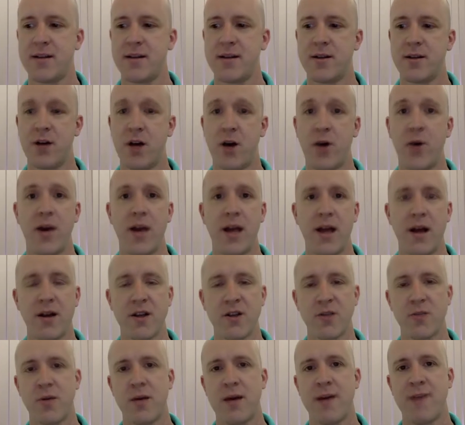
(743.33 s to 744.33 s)
not only
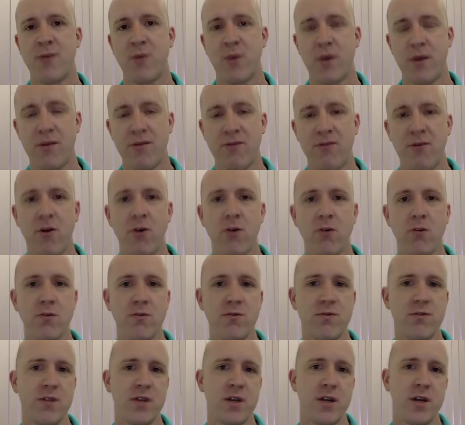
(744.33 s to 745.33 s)
us but everyone
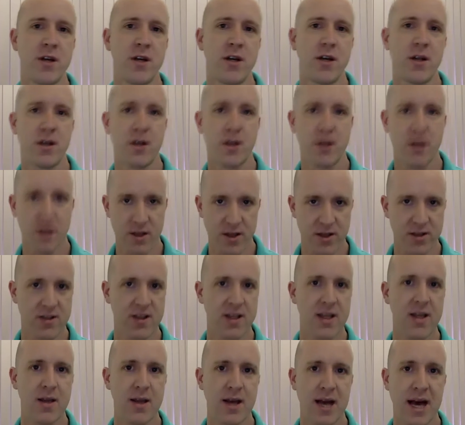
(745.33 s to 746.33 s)
involved can
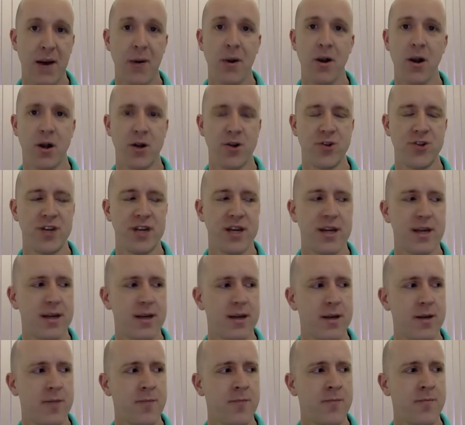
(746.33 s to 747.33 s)
see our logic,